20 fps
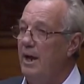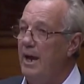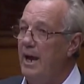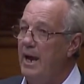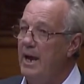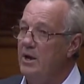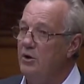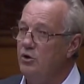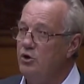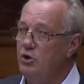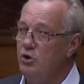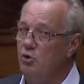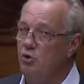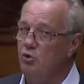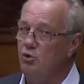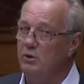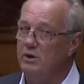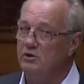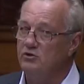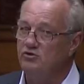and
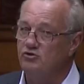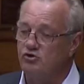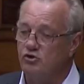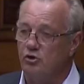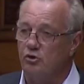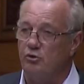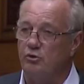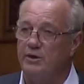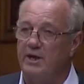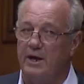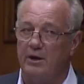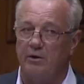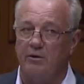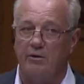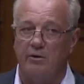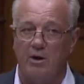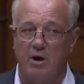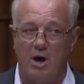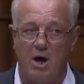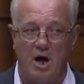to ensure that
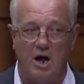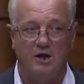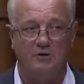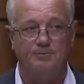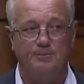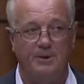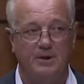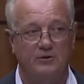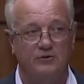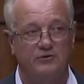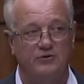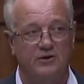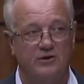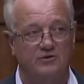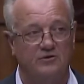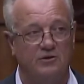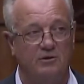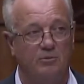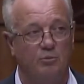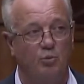our hospital
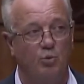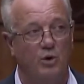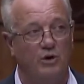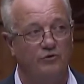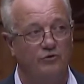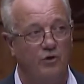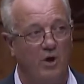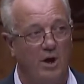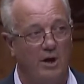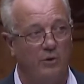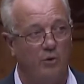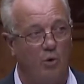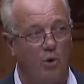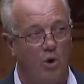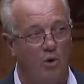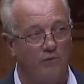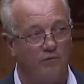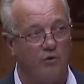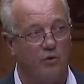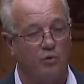system was not
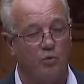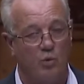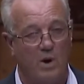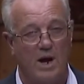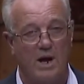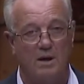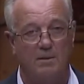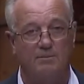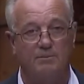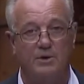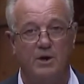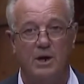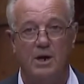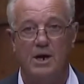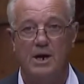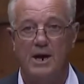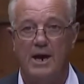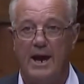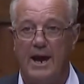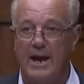overwhelmed
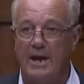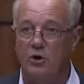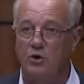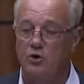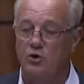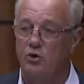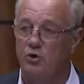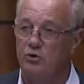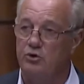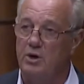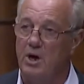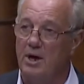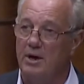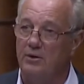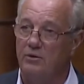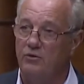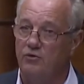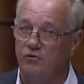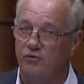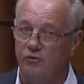and could
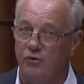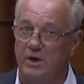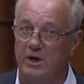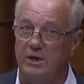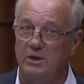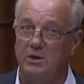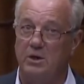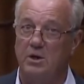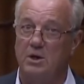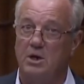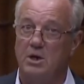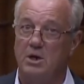not treat